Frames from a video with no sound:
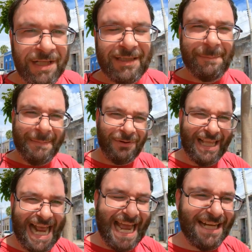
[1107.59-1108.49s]
The people
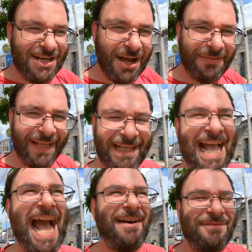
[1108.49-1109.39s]
that had nothing
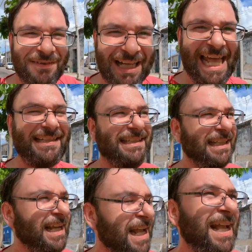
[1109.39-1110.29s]
have
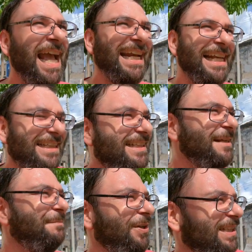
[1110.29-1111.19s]
less. And that's as
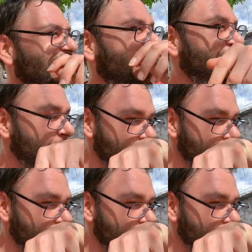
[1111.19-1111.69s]
simple as that.